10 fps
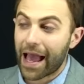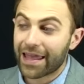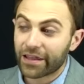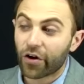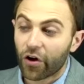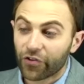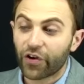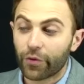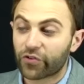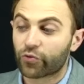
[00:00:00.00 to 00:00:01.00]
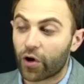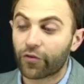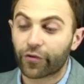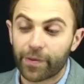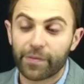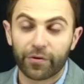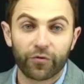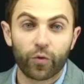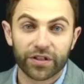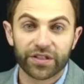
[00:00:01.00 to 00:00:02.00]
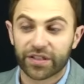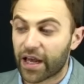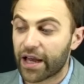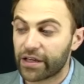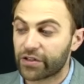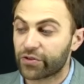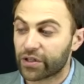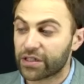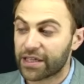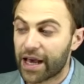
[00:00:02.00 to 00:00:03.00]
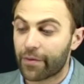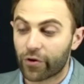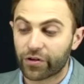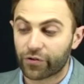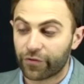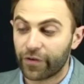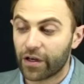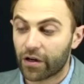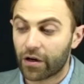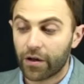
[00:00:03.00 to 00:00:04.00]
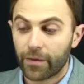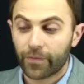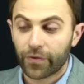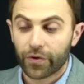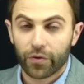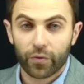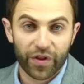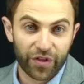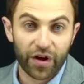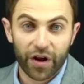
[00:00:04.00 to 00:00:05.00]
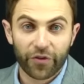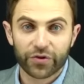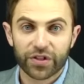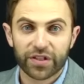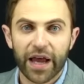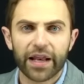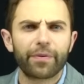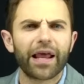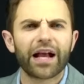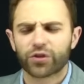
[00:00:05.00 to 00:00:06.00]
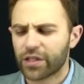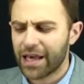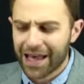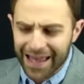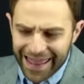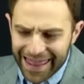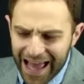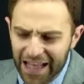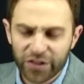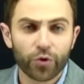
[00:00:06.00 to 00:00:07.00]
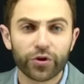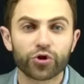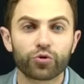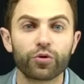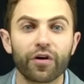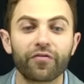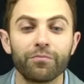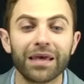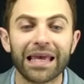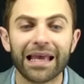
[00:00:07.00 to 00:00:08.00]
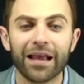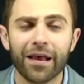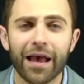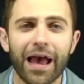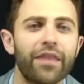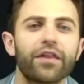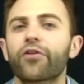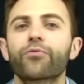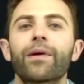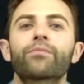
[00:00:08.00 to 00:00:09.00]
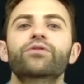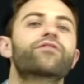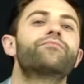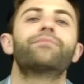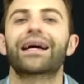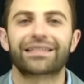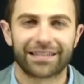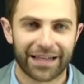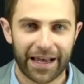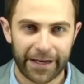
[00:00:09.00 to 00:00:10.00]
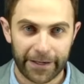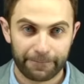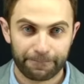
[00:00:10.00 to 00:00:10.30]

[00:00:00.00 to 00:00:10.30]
and that also it's wrong for people of one society to condemn or interfere with another society, but actually, that's only true of me and the other members of my society.